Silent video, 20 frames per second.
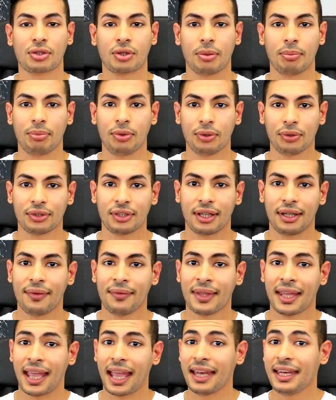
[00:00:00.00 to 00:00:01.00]
this
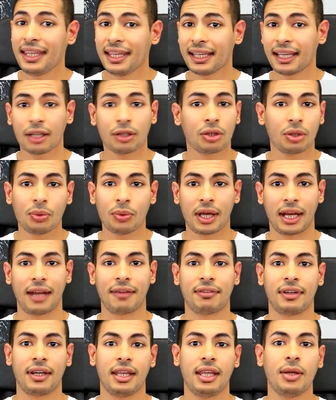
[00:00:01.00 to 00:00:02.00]
computer and he can do
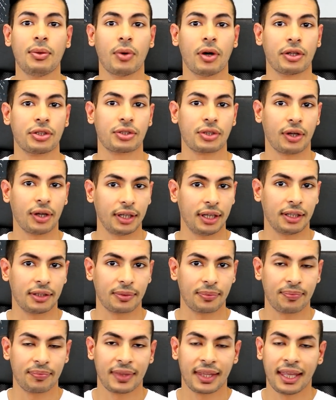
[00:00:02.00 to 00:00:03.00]
whatever he wants on
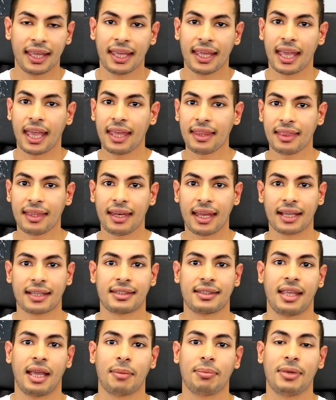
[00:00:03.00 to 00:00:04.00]
it. In the
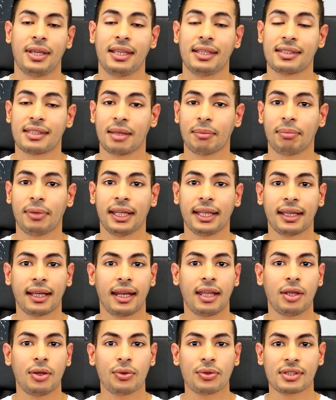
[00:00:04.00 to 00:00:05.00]
next step, he's simply
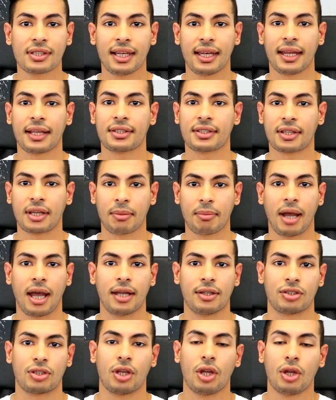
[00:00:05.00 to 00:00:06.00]
gonna use Linux
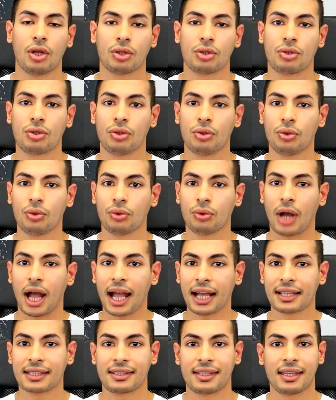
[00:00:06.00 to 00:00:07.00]
commands to
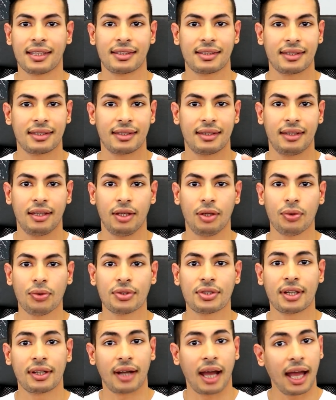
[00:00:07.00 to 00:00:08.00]
access the
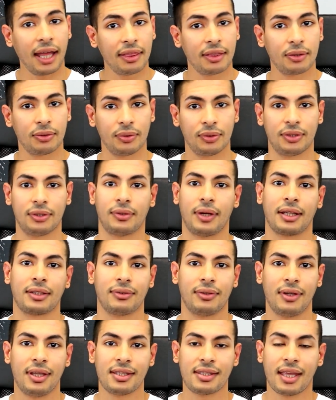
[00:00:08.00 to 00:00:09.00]
user and the root
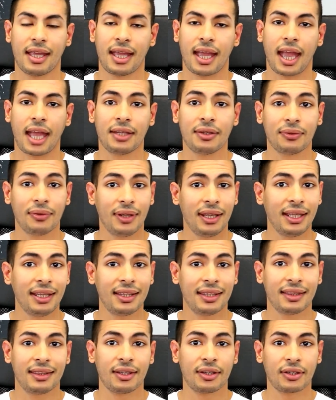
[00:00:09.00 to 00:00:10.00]
directories and
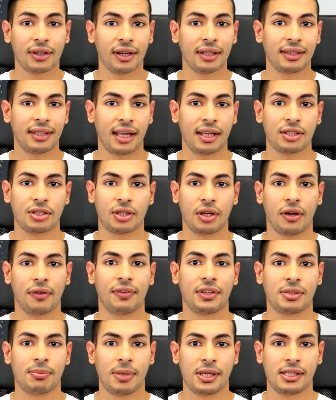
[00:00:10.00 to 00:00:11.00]
read the contents
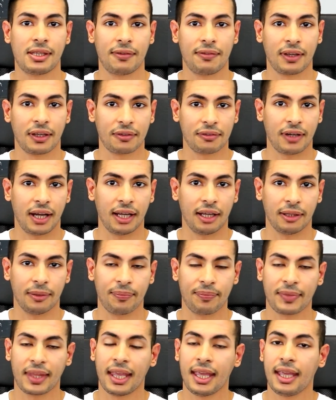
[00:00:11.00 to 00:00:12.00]
of a specific
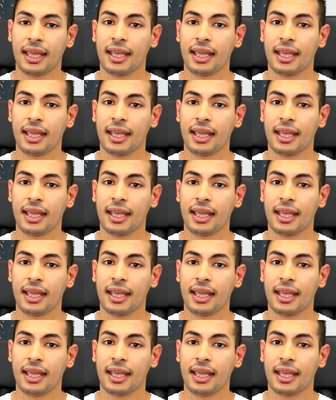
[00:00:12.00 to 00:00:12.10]
file.